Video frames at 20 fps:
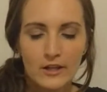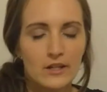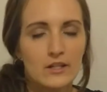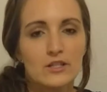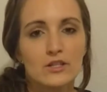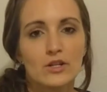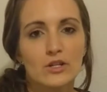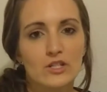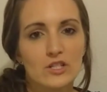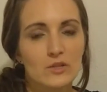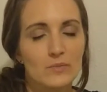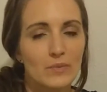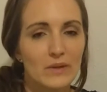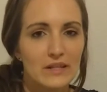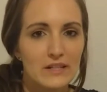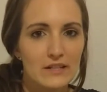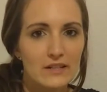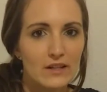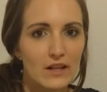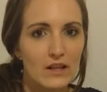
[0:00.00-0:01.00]
So I just
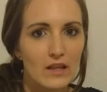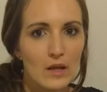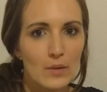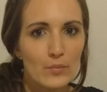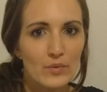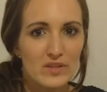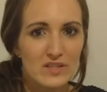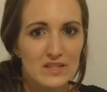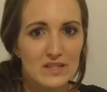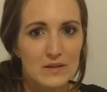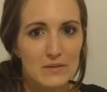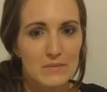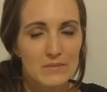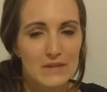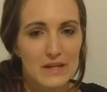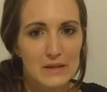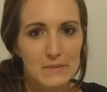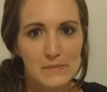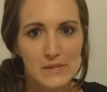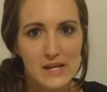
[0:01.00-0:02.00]
blend it all up with some
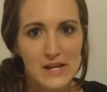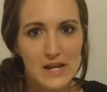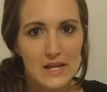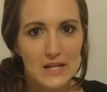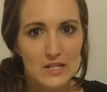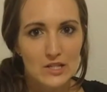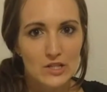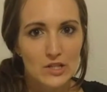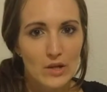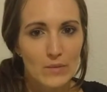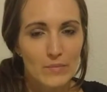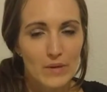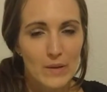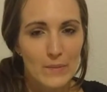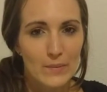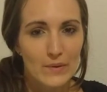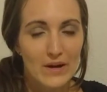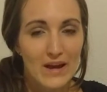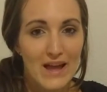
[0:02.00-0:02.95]
like mayonnaise, salt, and pepper.